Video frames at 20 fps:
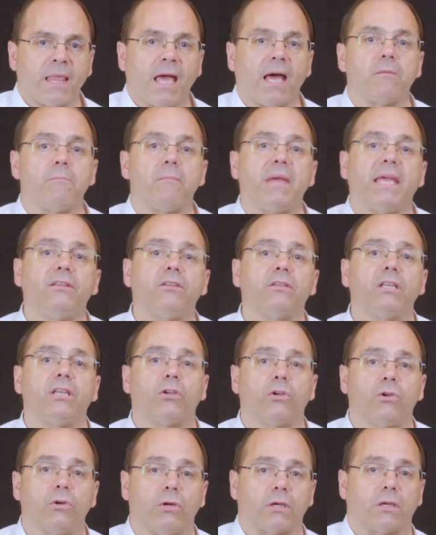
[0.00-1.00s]
how to
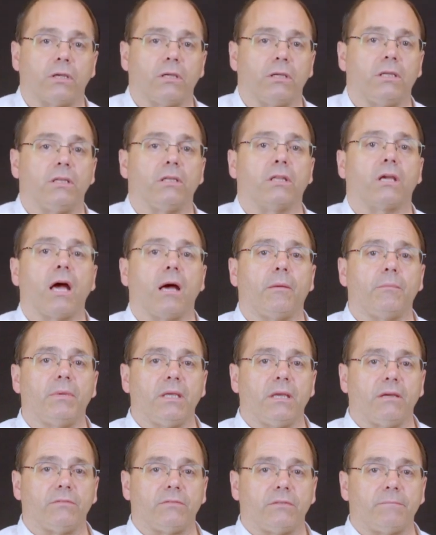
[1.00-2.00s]
manually cook in the
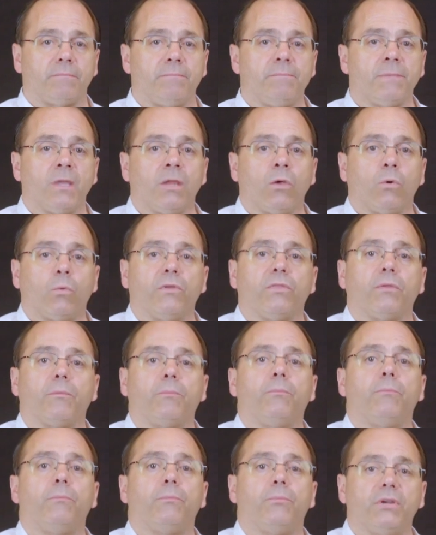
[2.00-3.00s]
Combi oven with
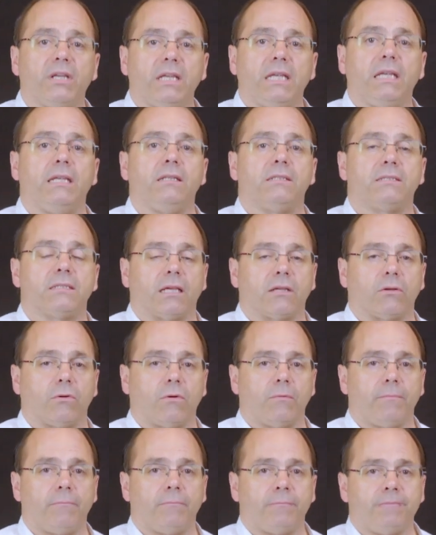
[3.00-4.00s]
a preheat
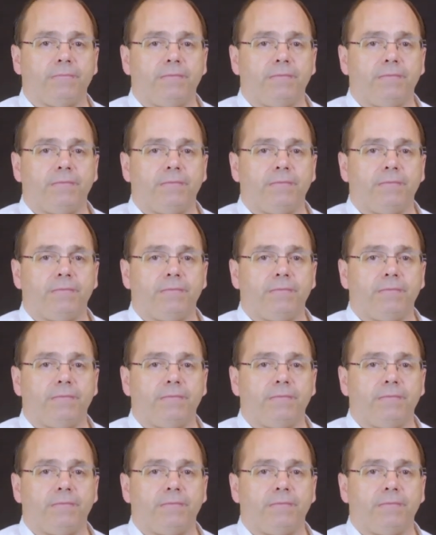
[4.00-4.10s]
cycle.